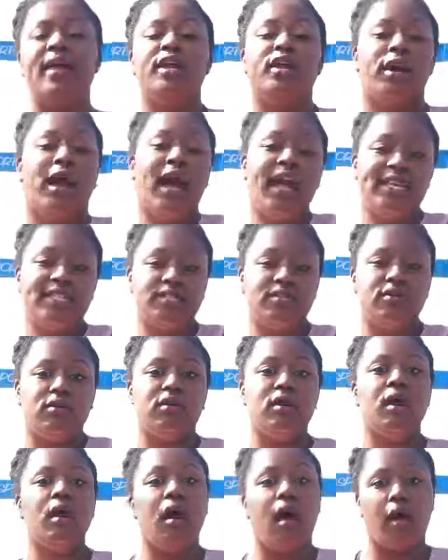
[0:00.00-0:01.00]
your high
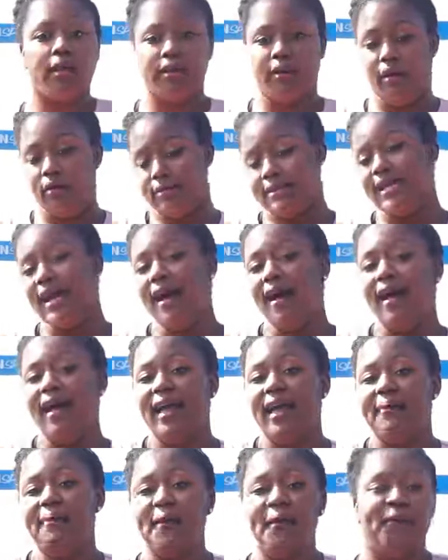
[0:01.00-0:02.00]
school, on your own
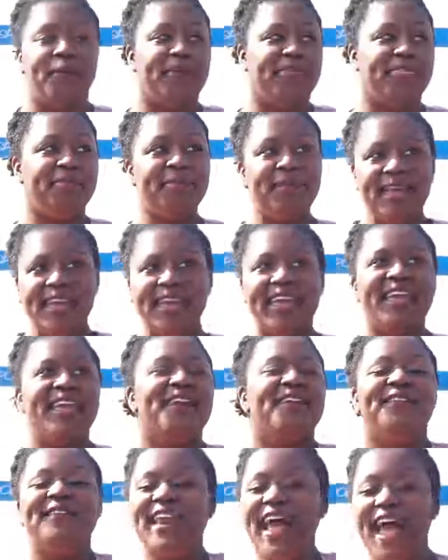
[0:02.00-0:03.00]
time, with me,
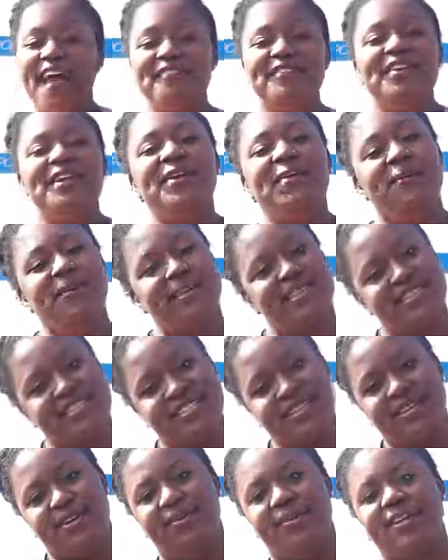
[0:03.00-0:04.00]
whatever you want to
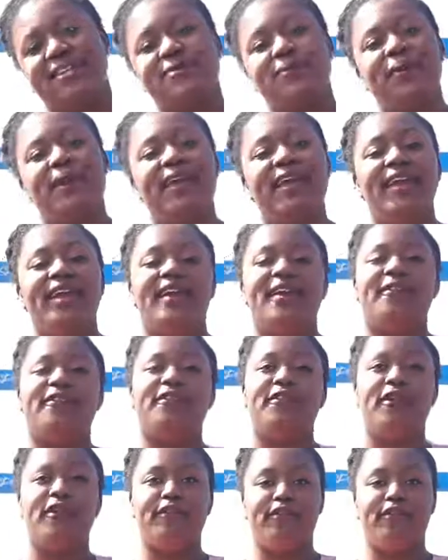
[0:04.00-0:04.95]
do, because we're here for